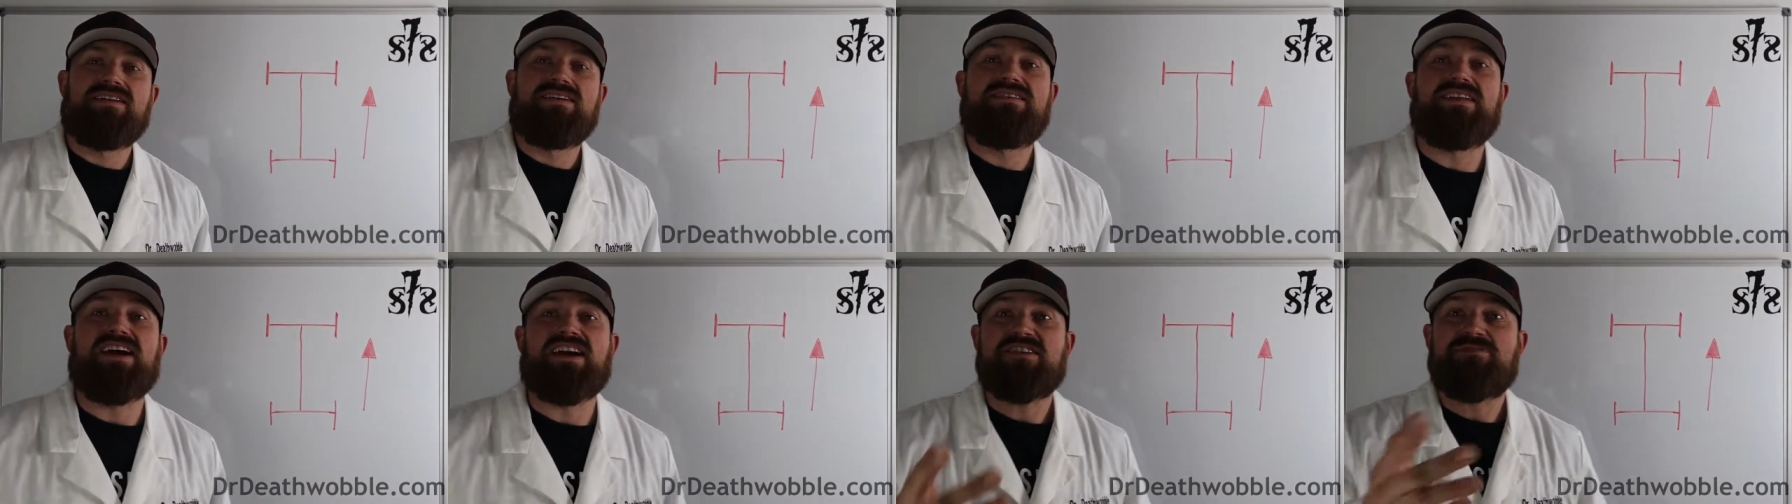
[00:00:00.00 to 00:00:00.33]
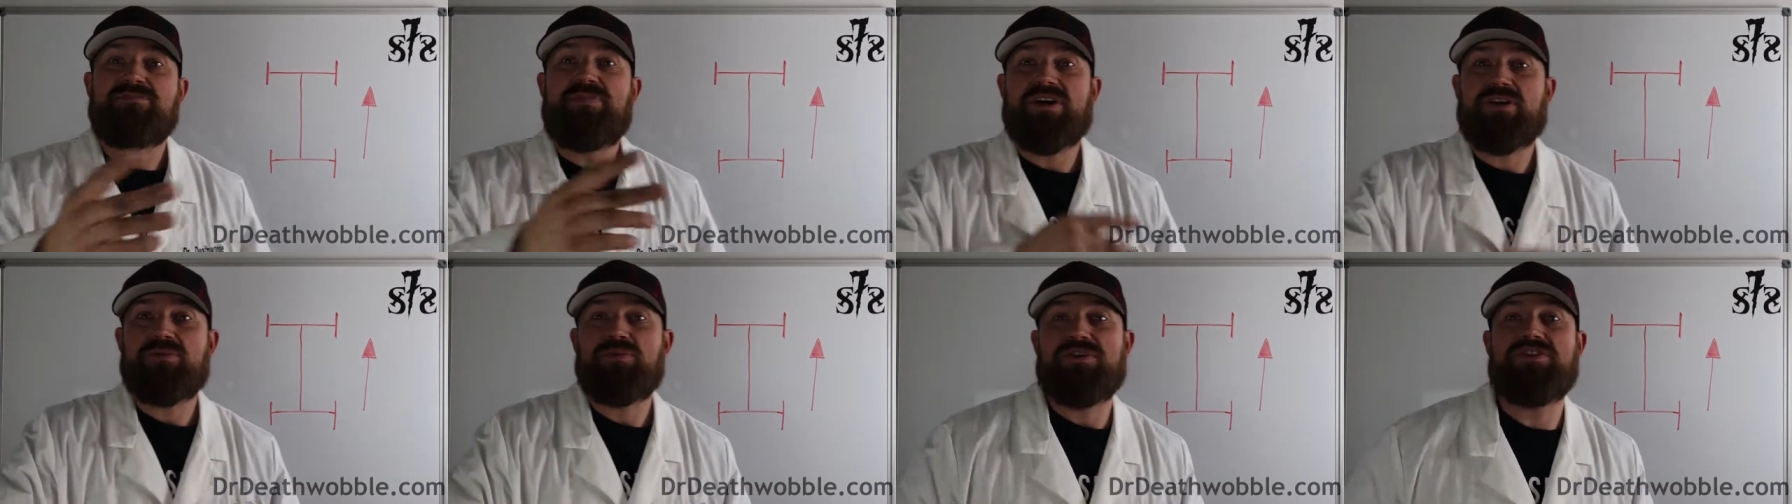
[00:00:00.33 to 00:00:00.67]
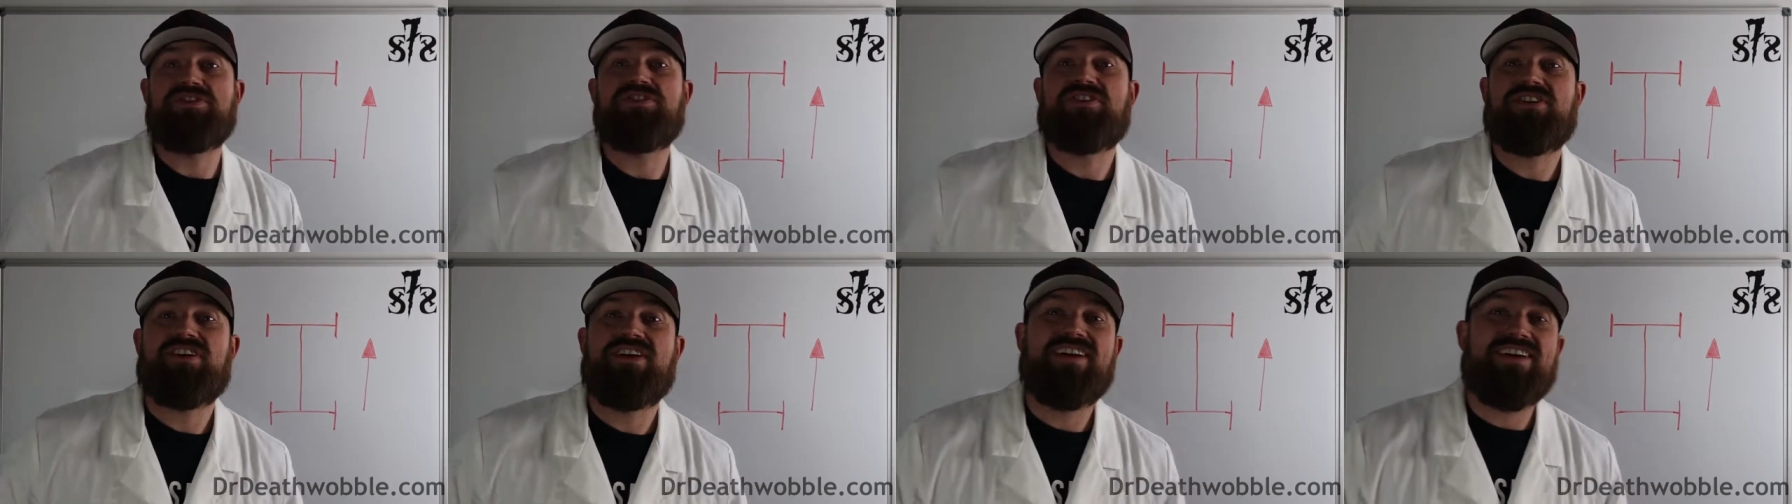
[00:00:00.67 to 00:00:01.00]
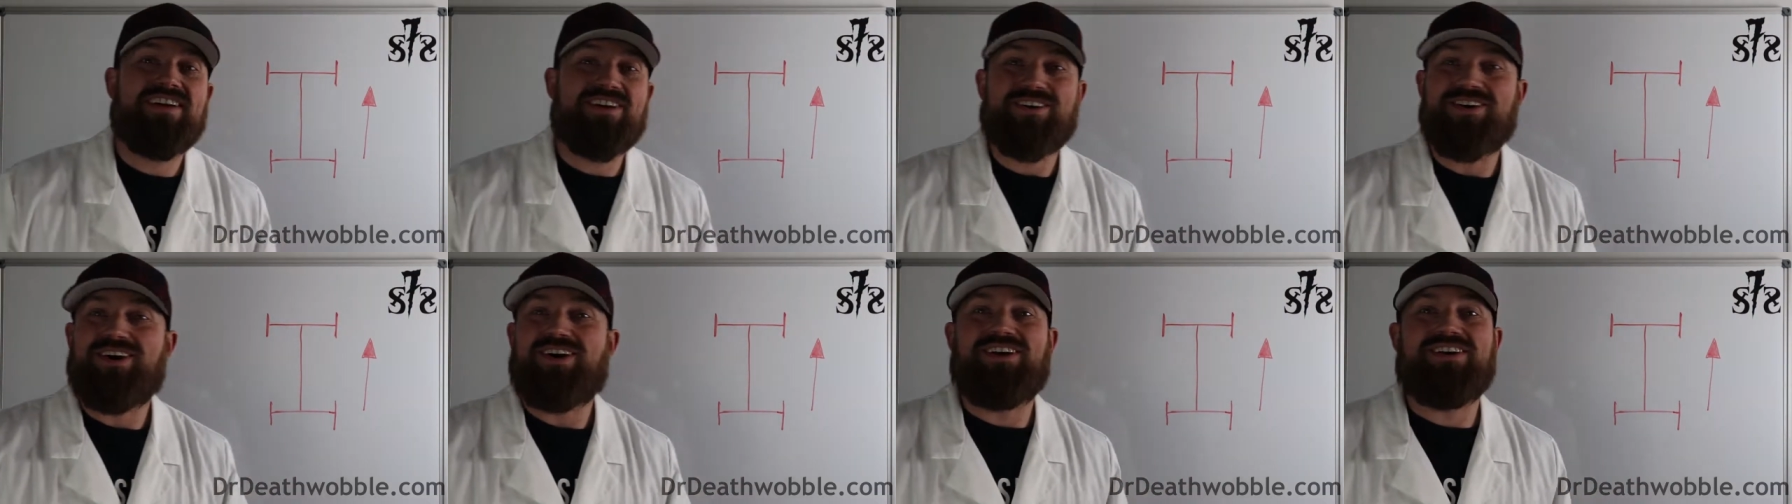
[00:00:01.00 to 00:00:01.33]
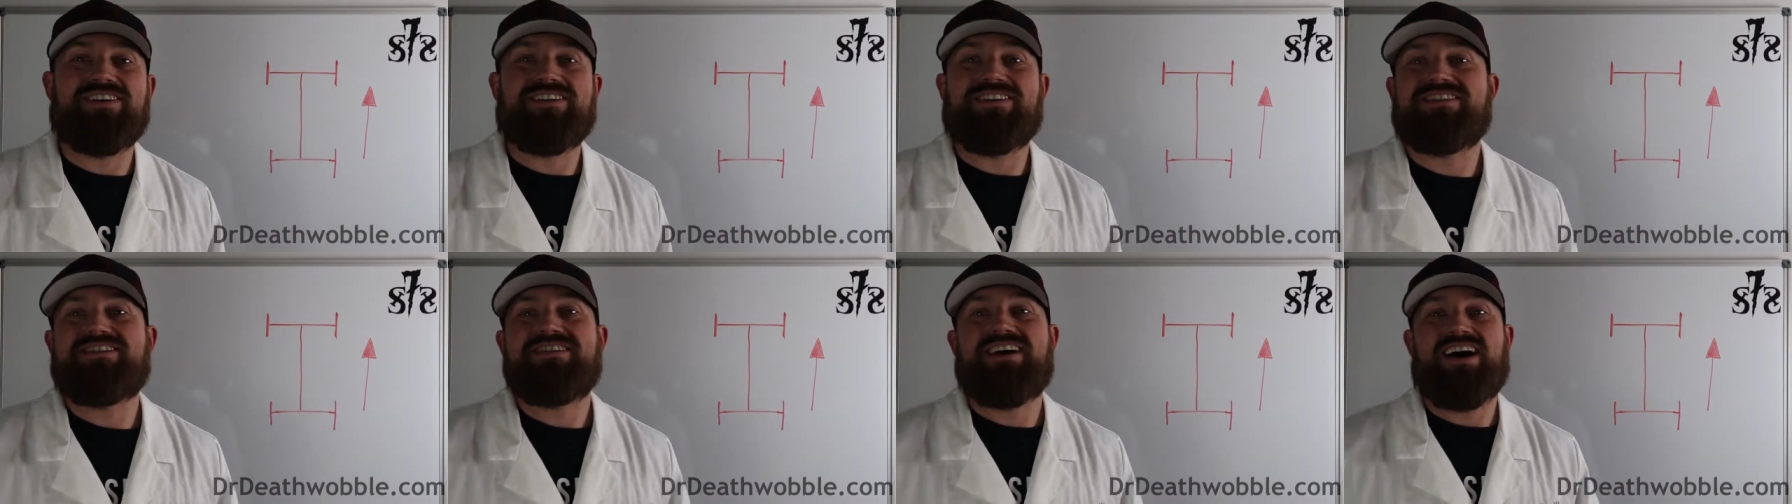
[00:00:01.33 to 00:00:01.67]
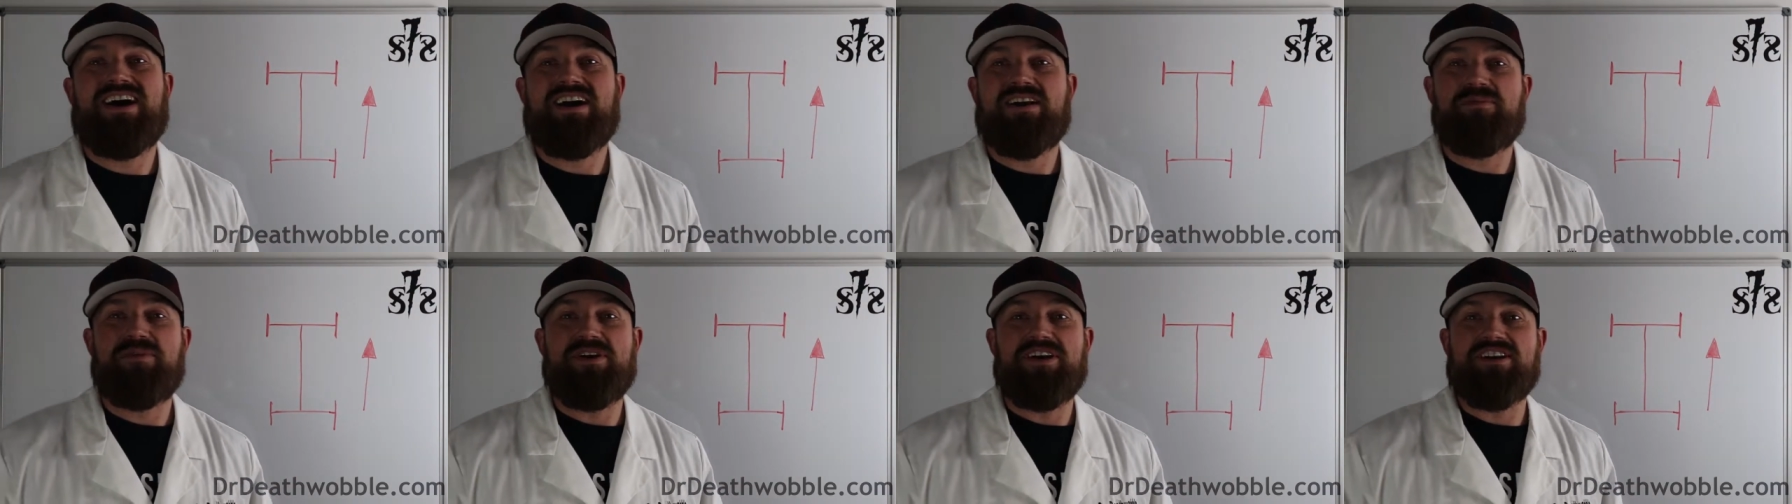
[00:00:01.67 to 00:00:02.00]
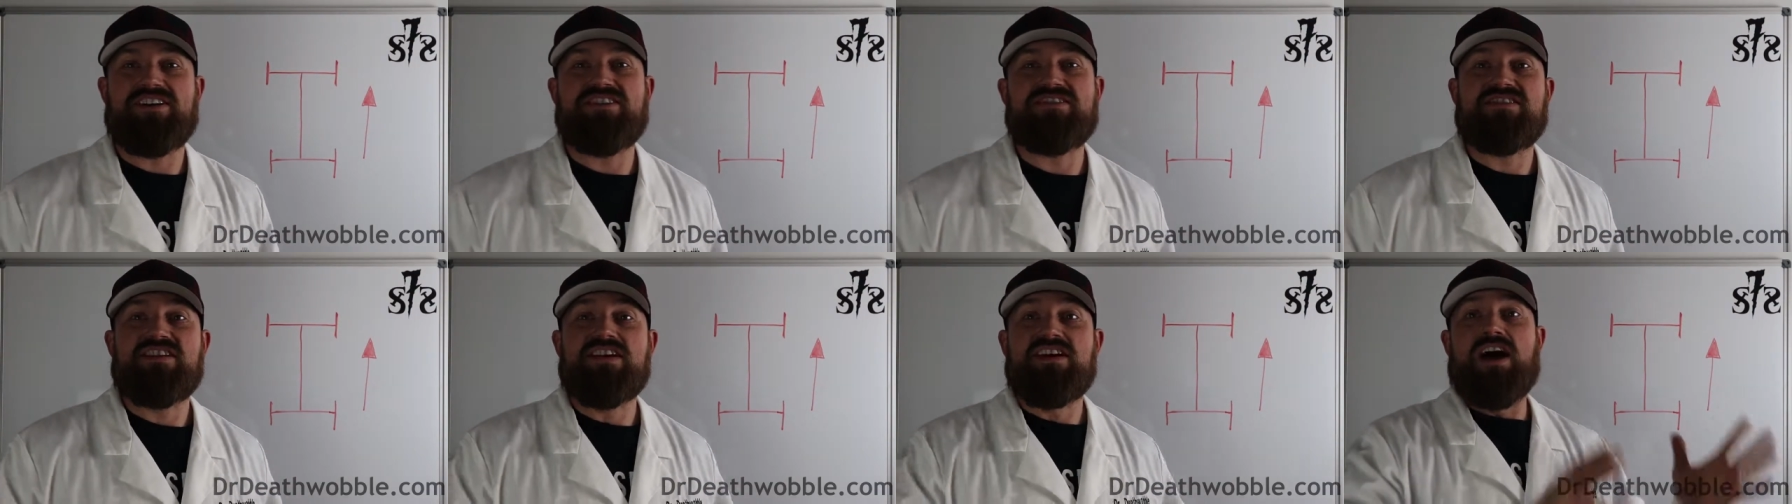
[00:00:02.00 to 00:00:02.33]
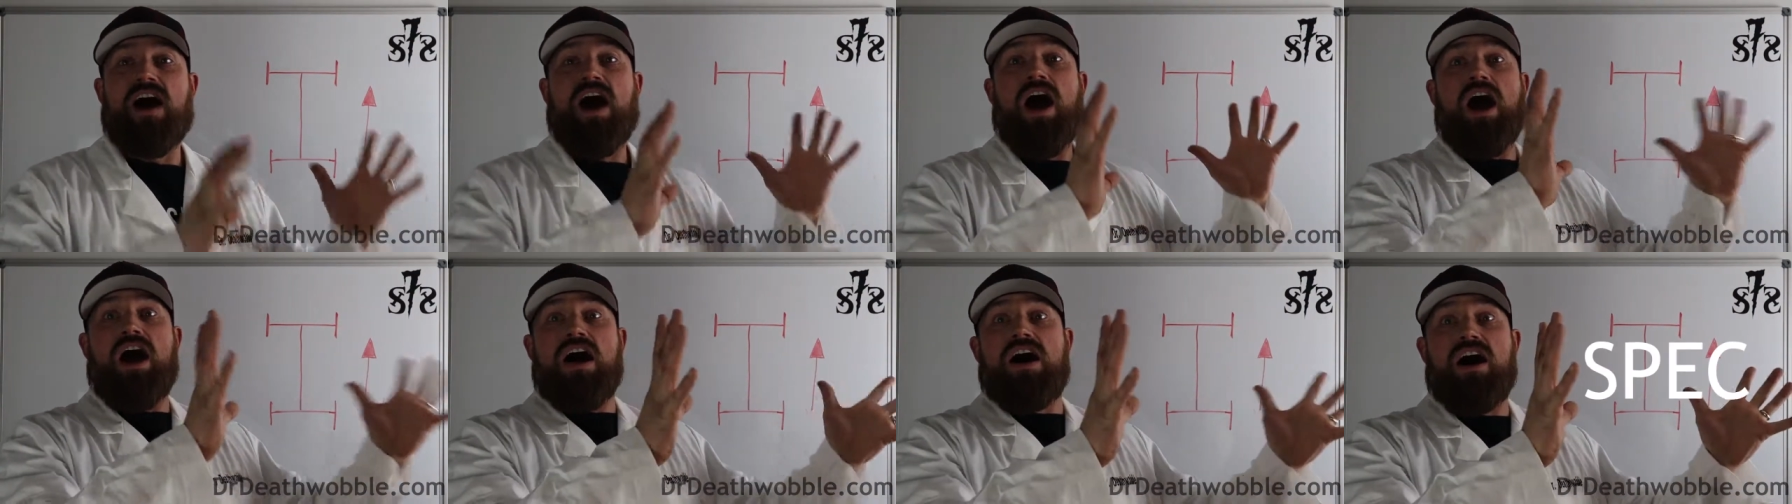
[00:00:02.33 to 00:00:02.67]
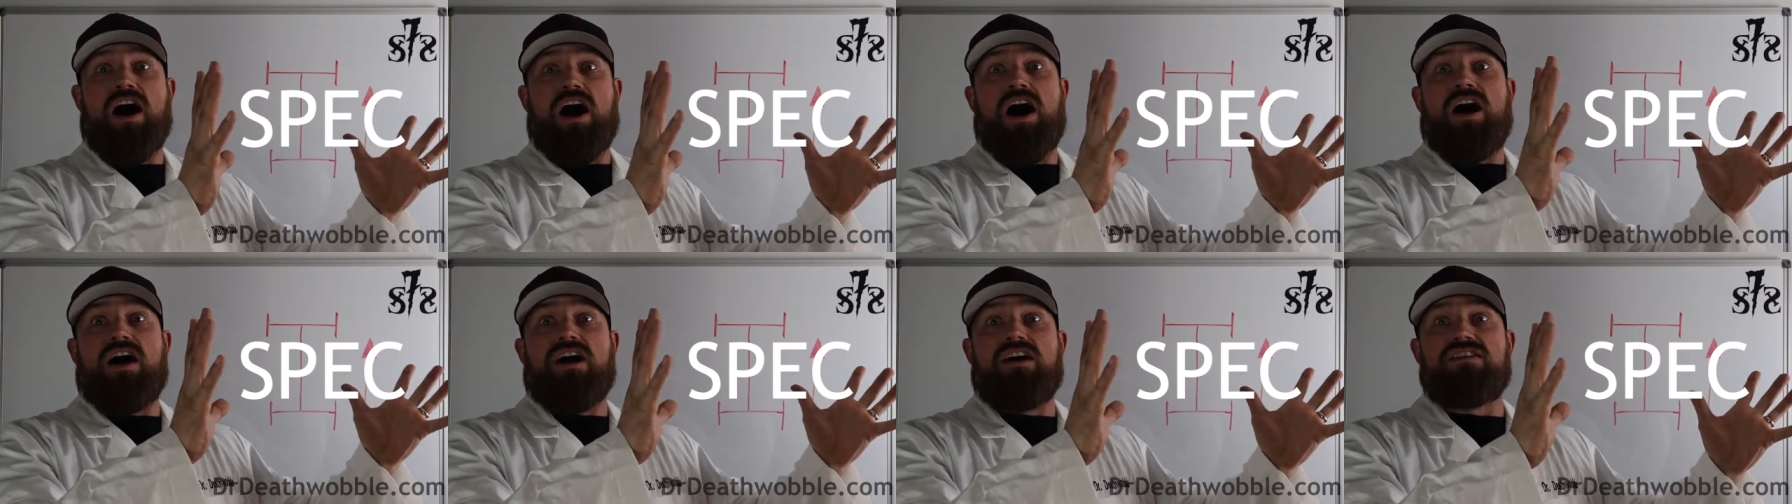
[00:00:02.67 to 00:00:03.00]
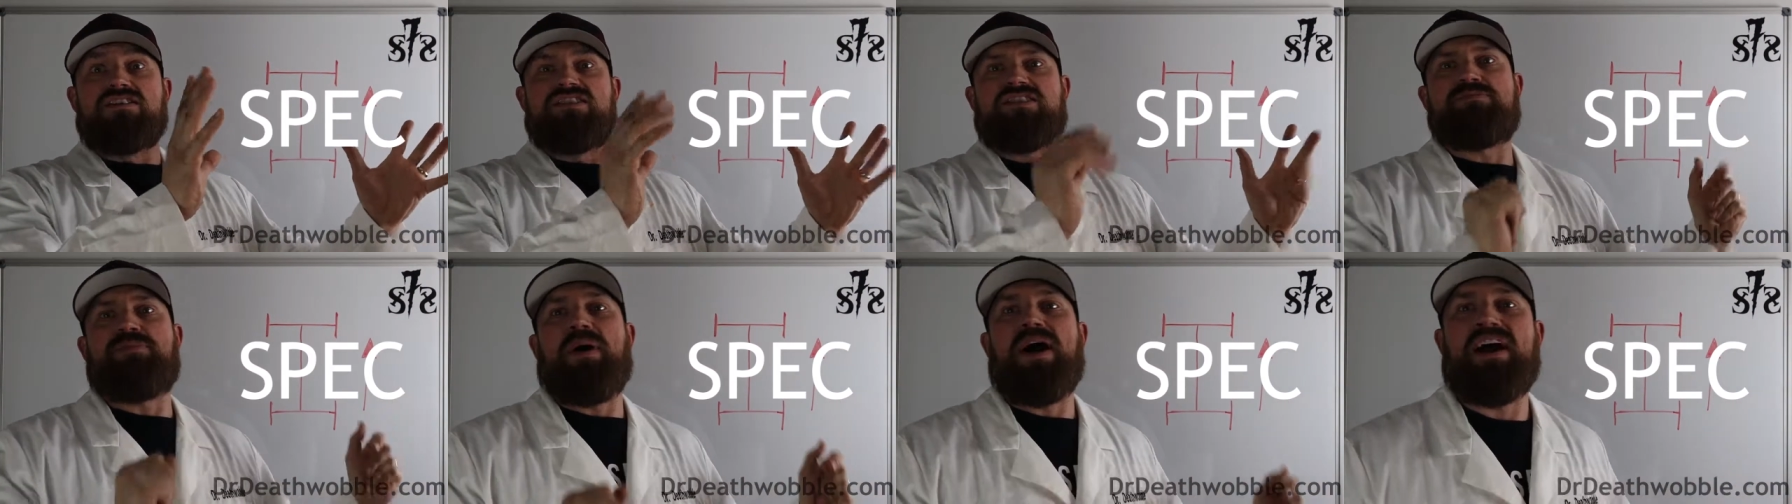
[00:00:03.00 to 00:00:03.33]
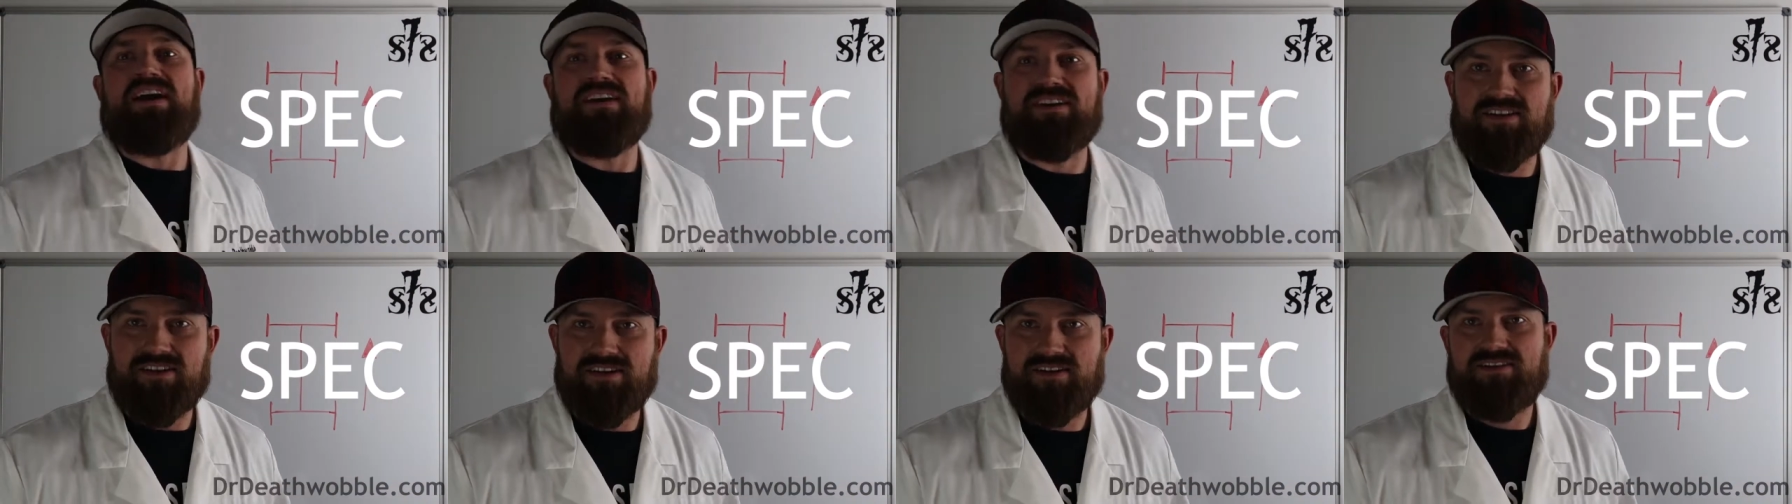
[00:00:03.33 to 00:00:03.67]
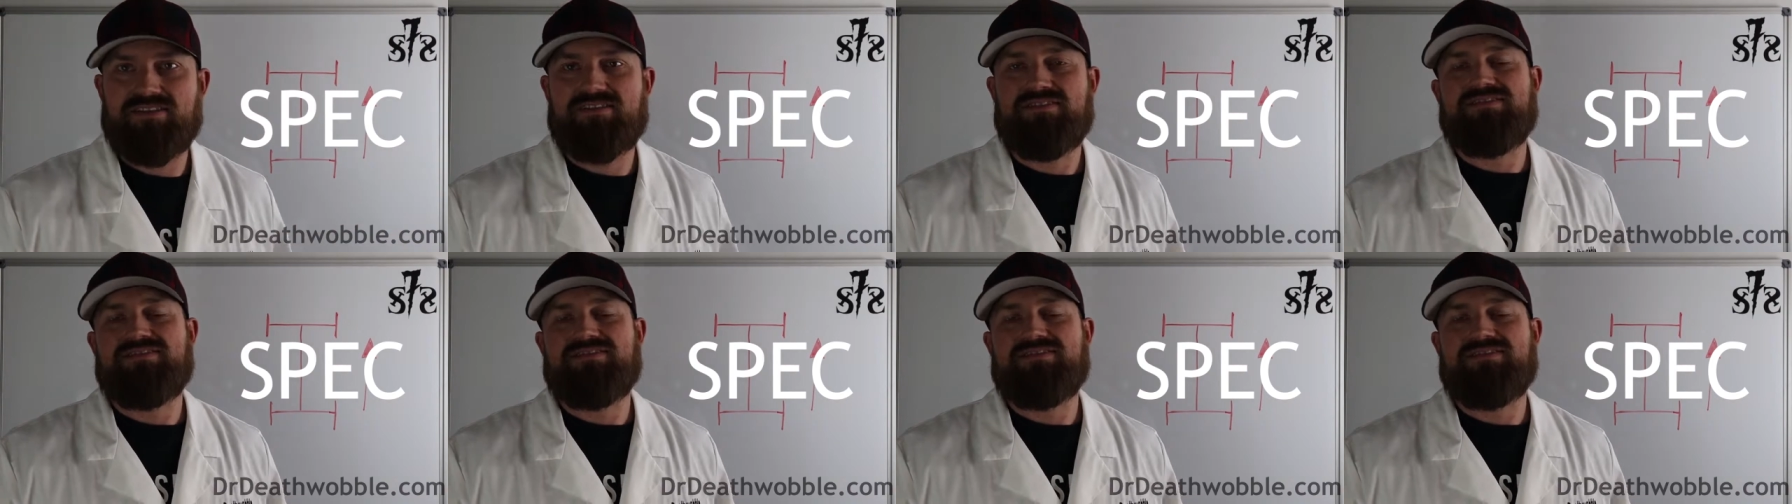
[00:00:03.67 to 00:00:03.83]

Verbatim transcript: Next big one you're gonna hear all the time is spec.